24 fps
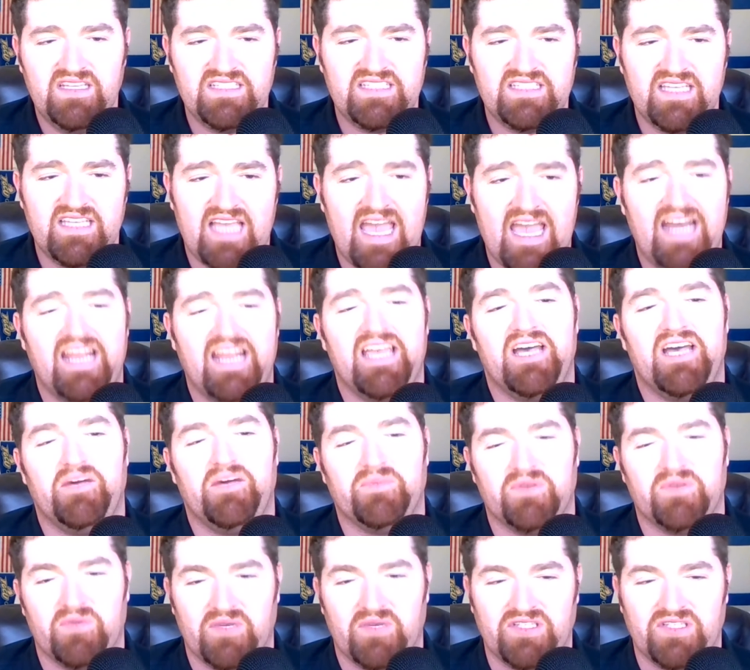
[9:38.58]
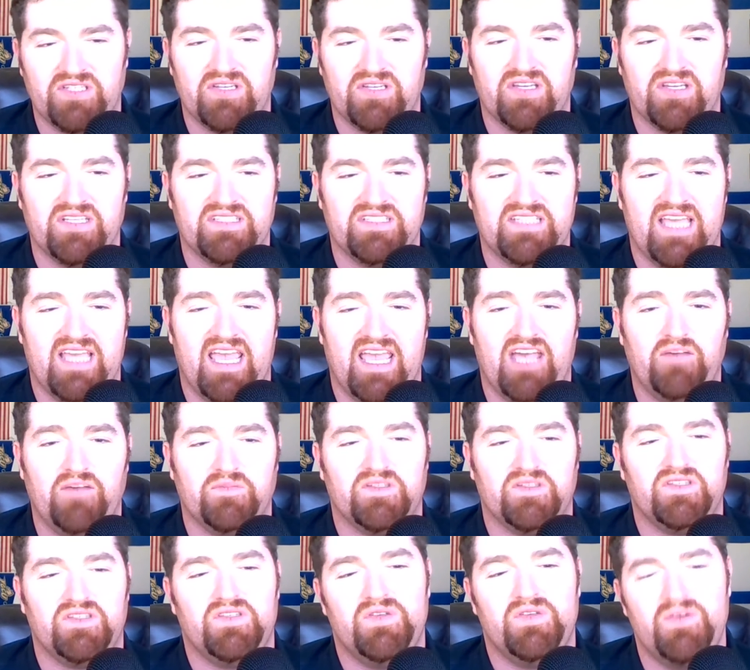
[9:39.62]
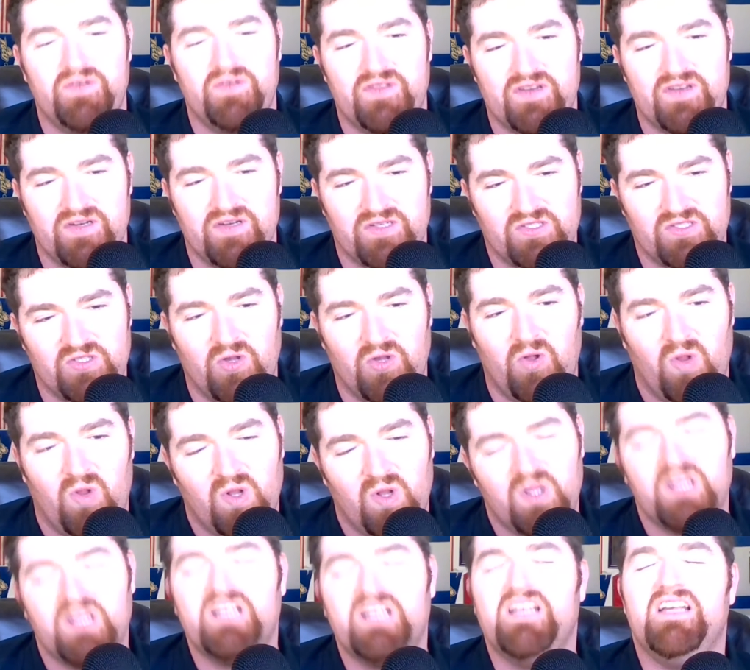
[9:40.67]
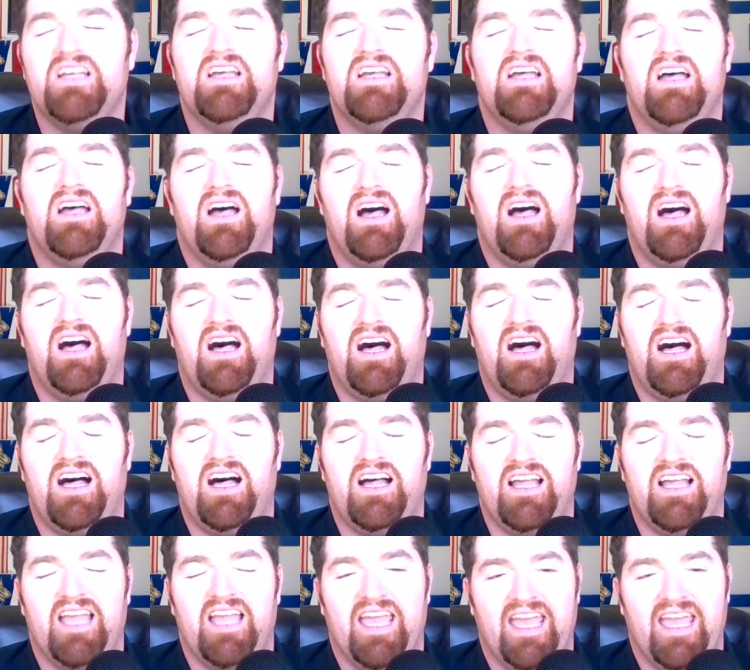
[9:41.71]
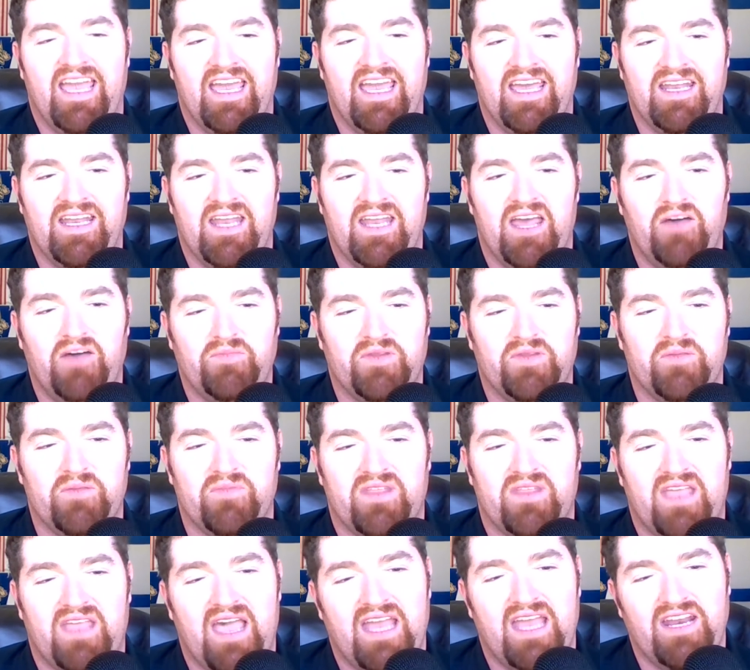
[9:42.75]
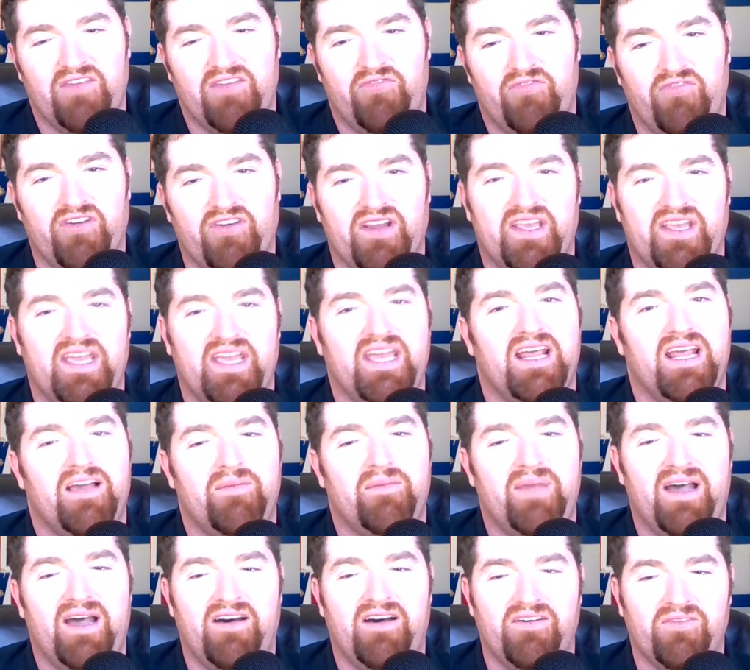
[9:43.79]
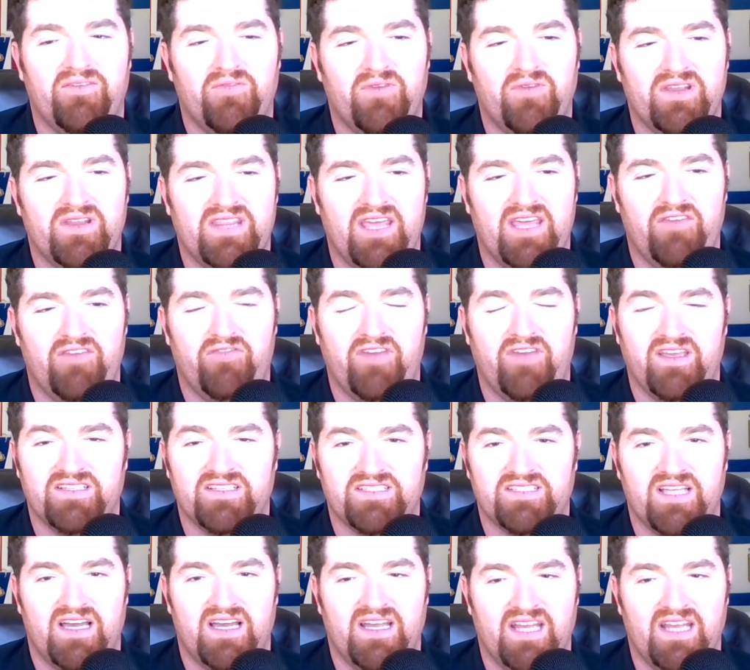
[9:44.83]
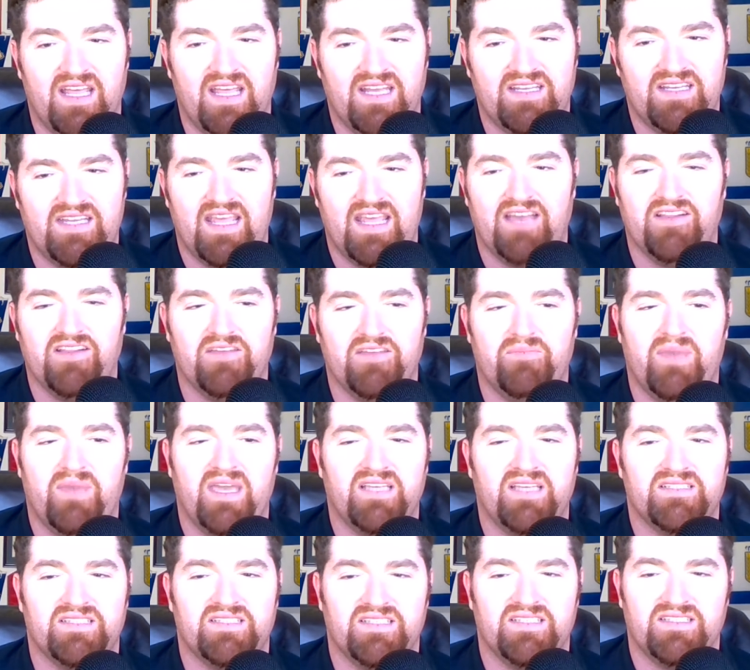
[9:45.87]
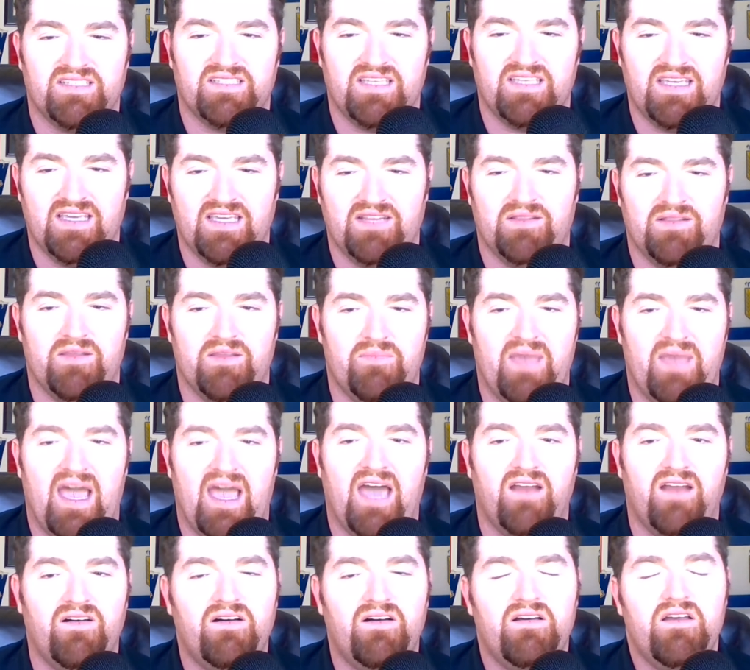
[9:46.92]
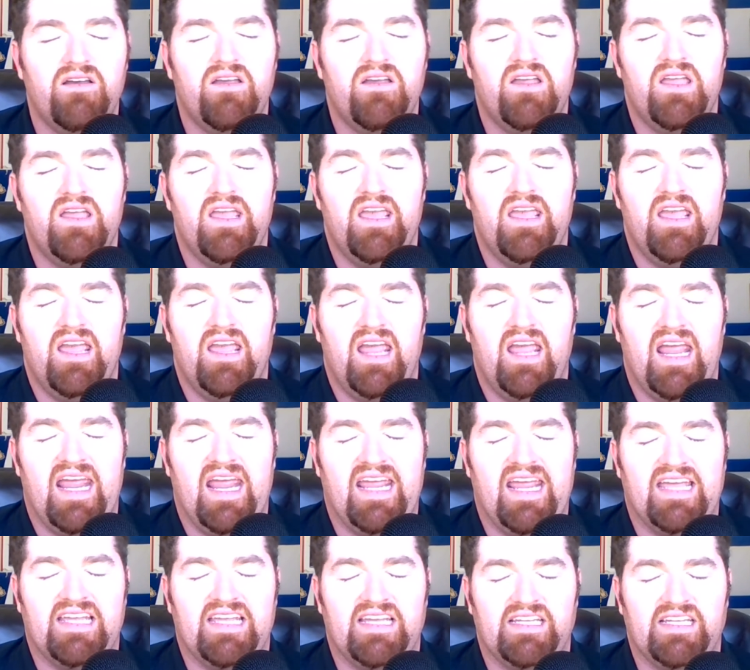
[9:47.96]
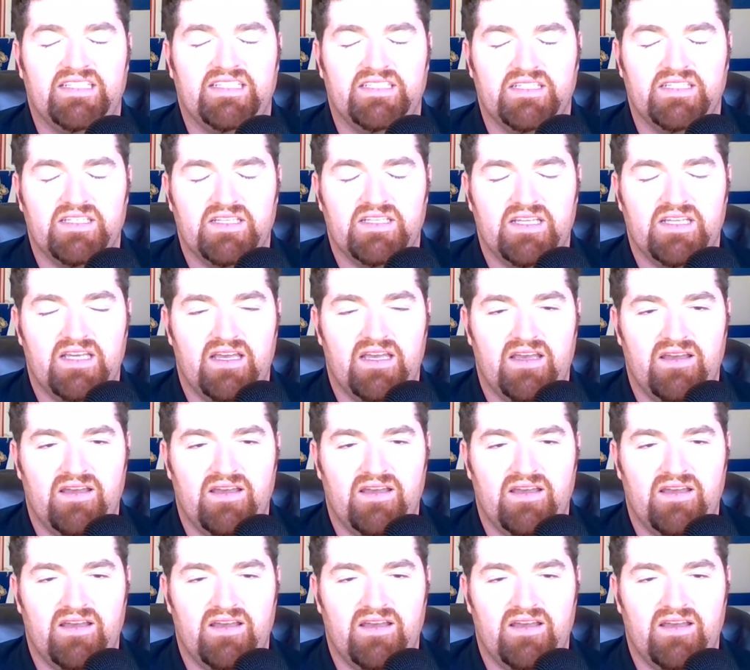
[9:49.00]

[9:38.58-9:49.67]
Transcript: this kind of helped, what you could say, help soothe their soul, and help them kind of forget about what they faced on a daily basis in the battle. And